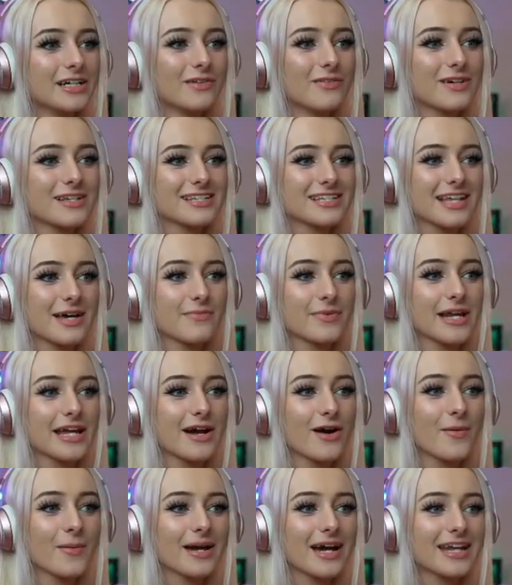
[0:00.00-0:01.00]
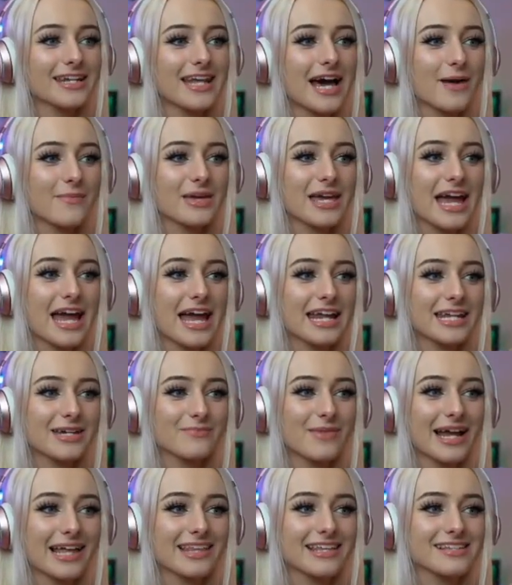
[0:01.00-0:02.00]
What celebrity? Oh my god, not me hating
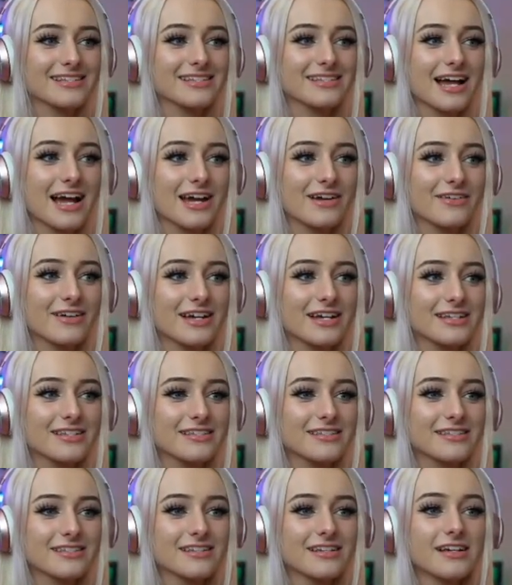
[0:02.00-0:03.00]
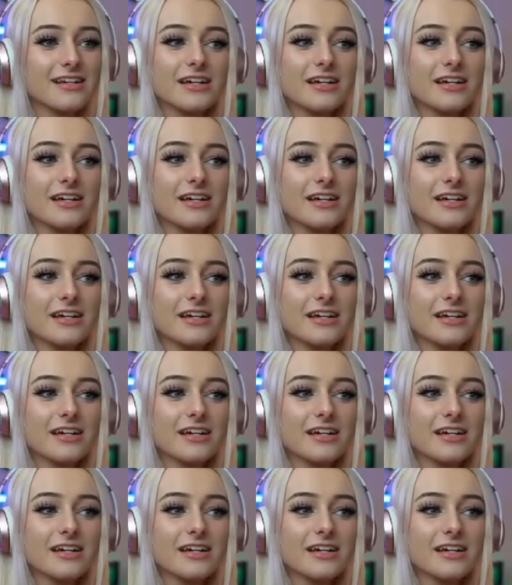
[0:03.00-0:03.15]
Miley Cyrus.